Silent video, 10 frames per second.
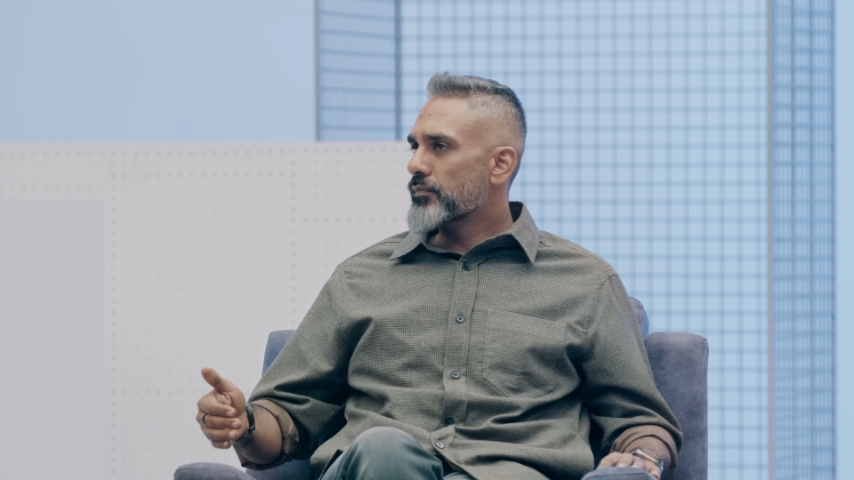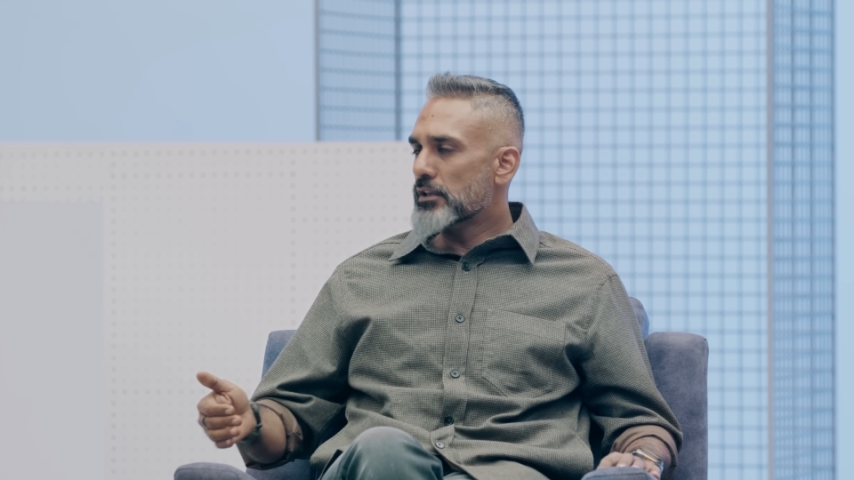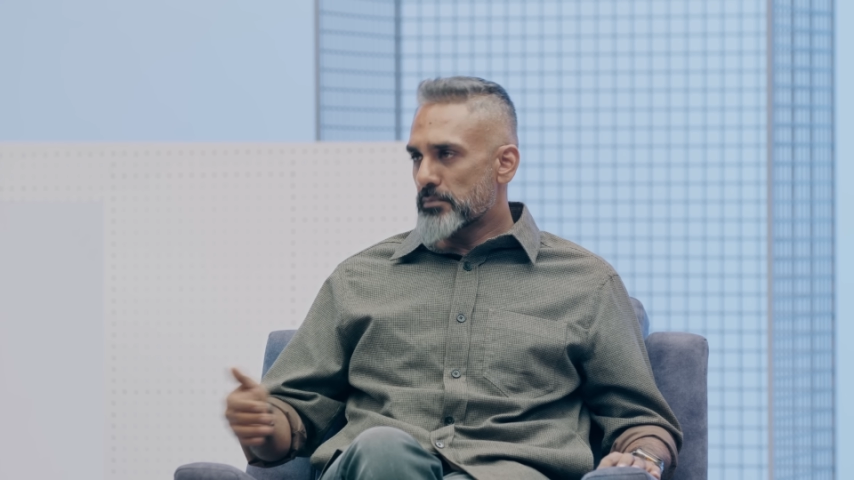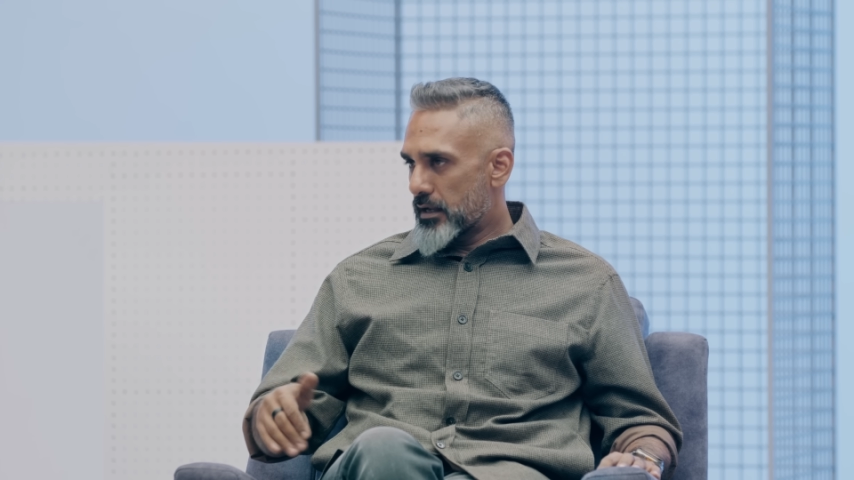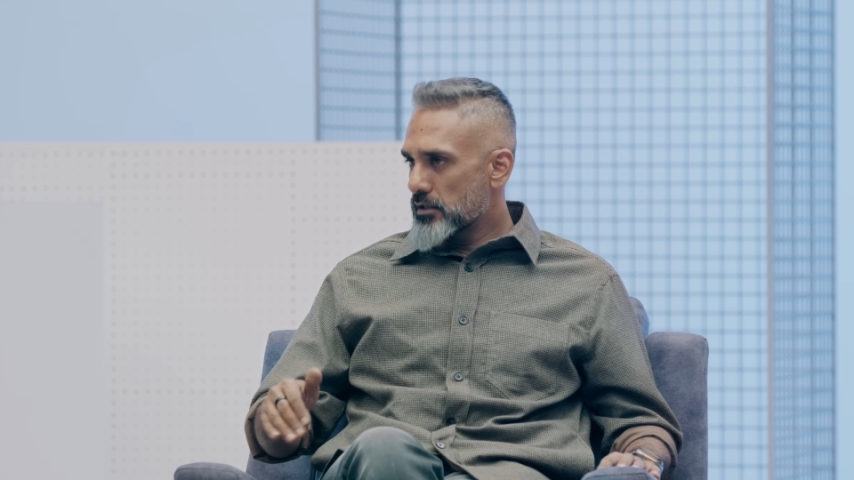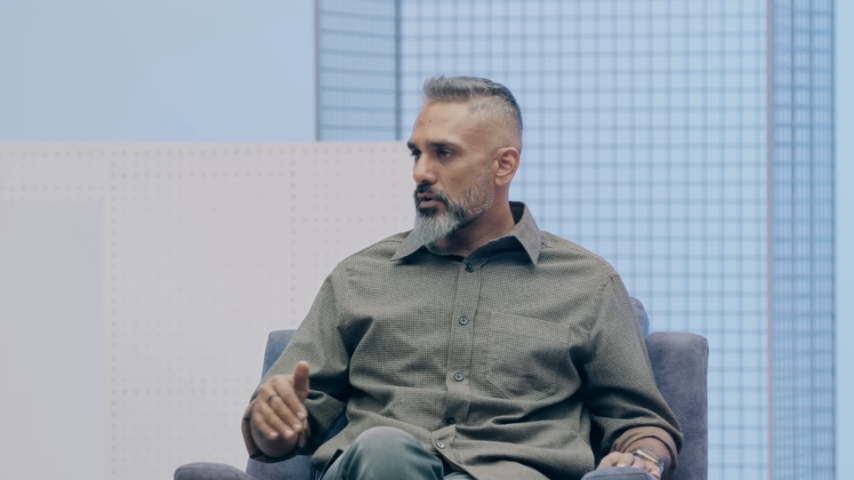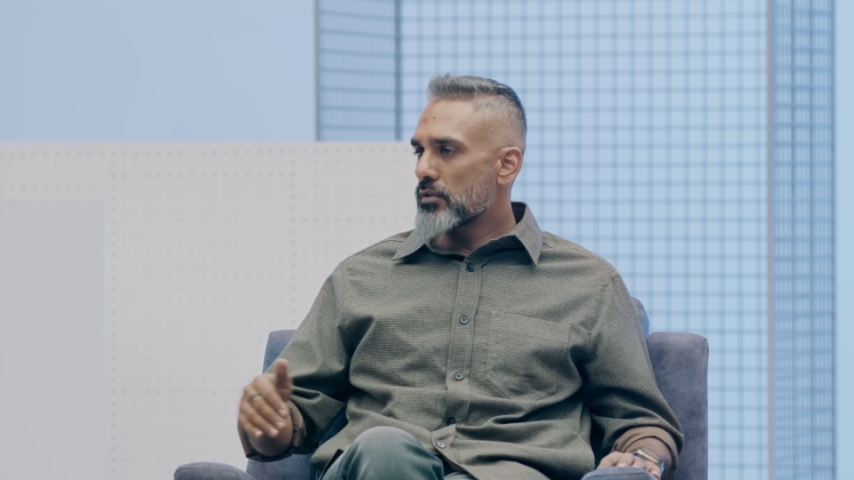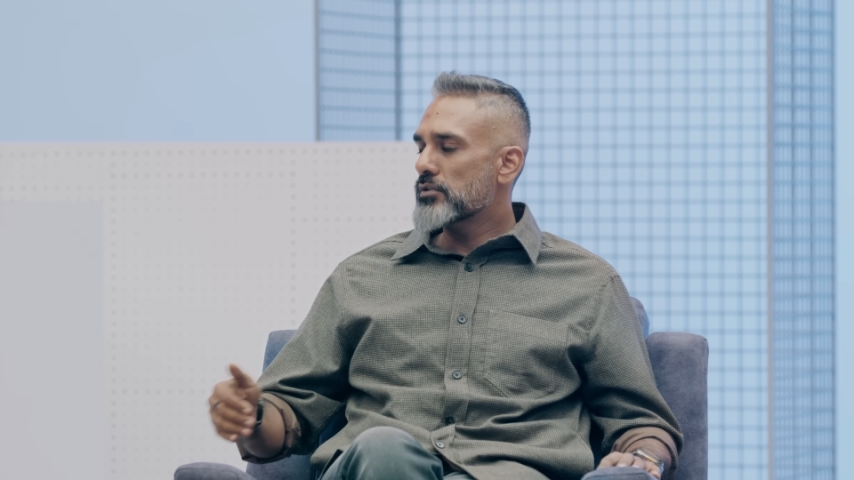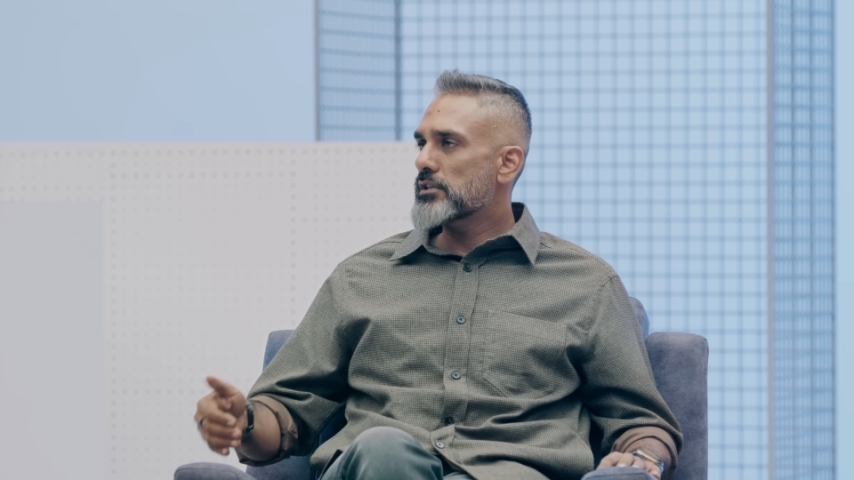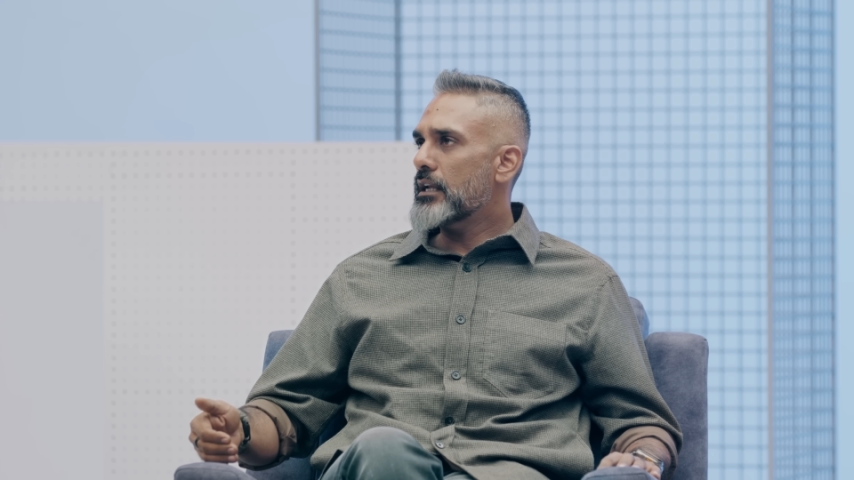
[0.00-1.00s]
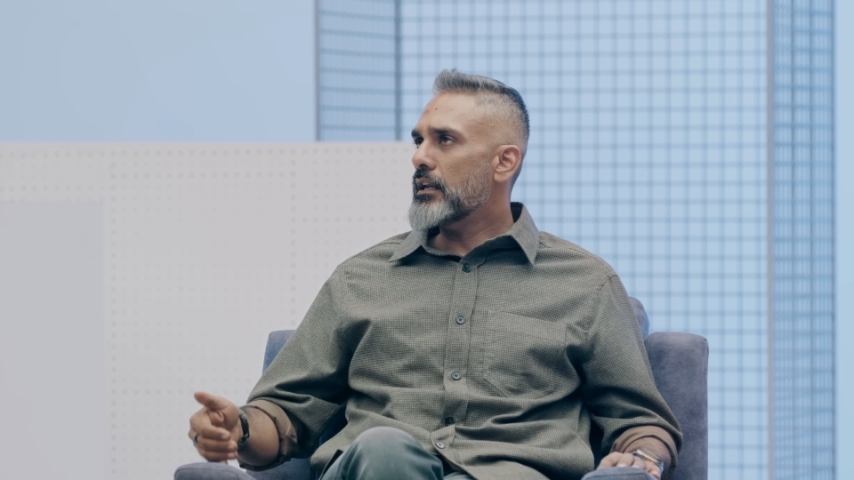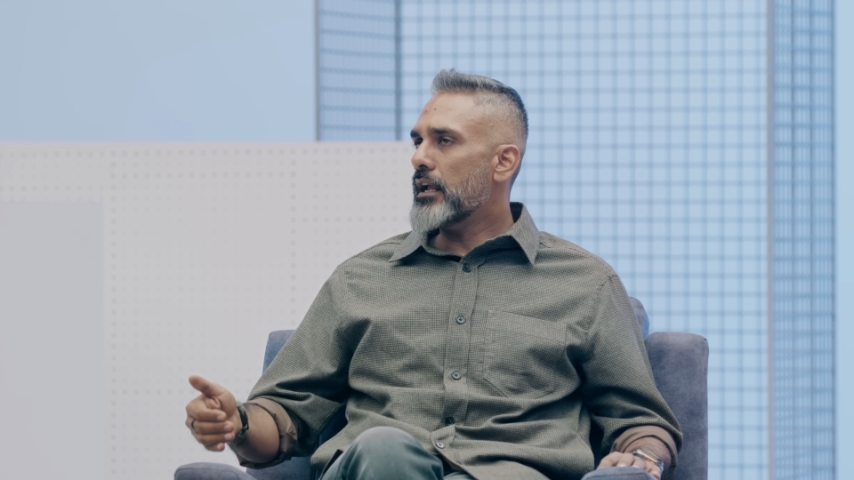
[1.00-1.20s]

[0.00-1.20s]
This bike has gone on sale,